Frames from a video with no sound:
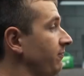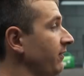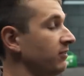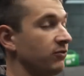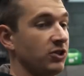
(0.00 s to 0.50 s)

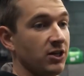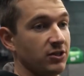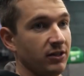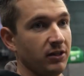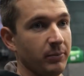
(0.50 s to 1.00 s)
Things have changed
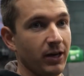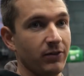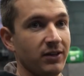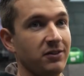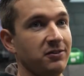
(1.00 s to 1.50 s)
a little bit on
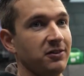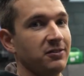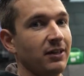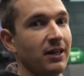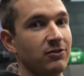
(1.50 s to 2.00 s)
this since
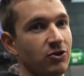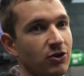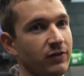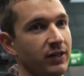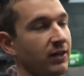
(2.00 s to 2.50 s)
I last
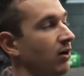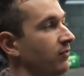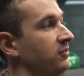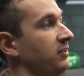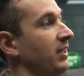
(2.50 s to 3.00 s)
drove it.
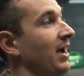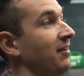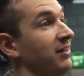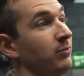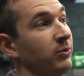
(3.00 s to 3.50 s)
Obviously, I
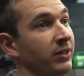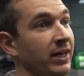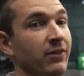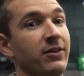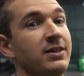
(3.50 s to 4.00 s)
said we're going to
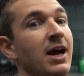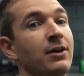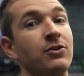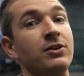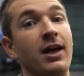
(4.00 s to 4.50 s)
get it on the
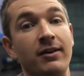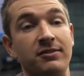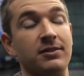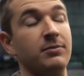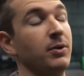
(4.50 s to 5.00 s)
dyno
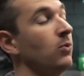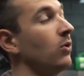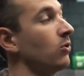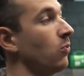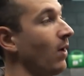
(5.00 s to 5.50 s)
next, but we're
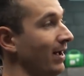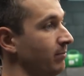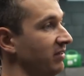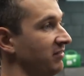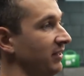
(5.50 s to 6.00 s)
quite
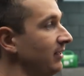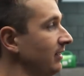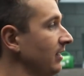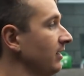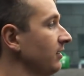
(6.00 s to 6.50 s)
busy.
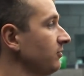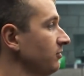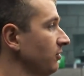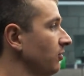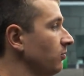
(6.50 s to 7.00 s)

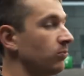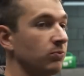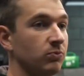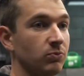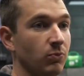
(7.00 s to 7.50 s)
So
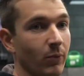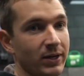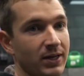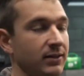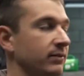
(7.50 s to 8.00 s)
what we
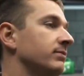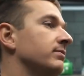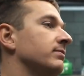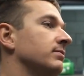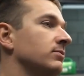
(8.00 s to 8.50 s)
did,
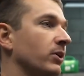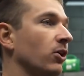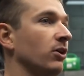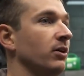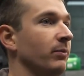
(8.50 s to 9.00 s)
we
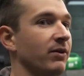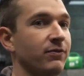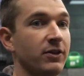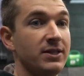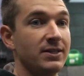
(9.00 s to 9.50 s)
got a little bit of
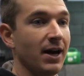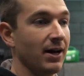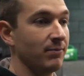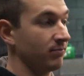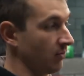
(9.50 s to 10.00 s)
free
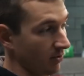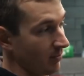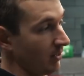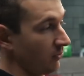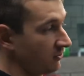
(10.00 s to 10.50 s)
time, or the
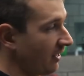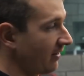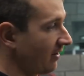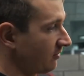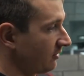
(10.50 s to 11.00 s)
Mini was sat
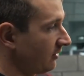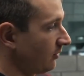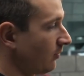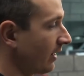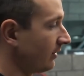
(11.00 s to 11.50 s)
there for a
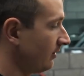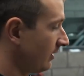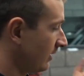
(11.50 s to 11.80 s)
little while.